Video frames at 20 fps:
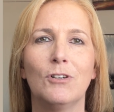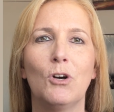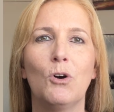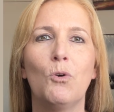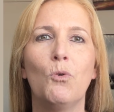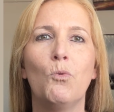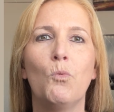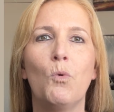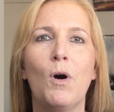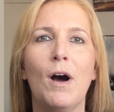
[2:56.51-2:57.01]

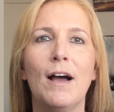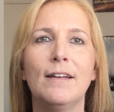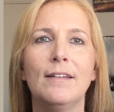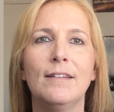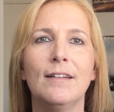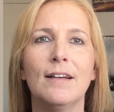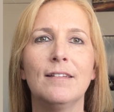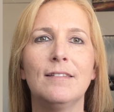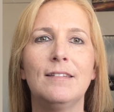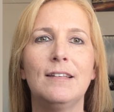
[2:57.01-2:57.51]
What
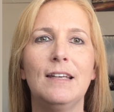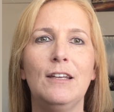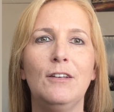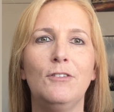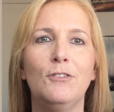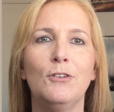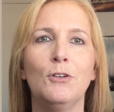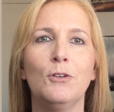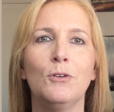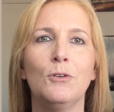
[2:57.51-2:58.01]
does he
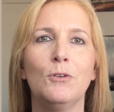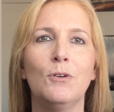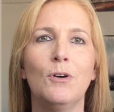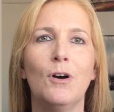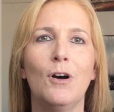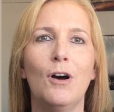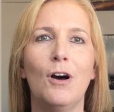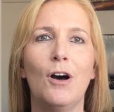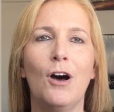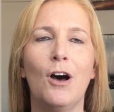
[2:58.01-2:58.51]
do
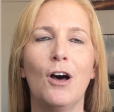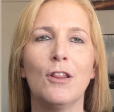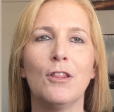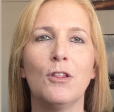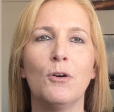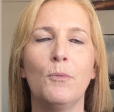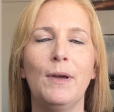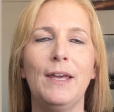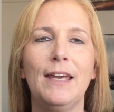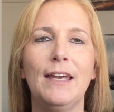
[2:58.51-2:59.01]
on
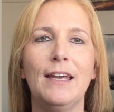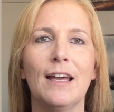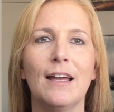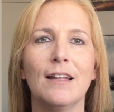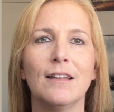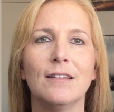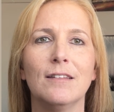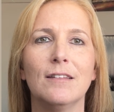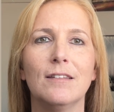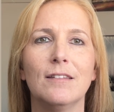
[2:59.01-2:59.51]
the
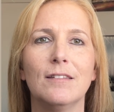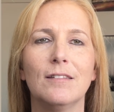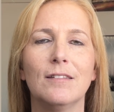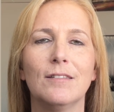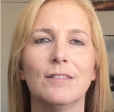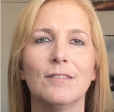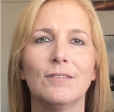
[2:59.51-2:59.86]
weekends?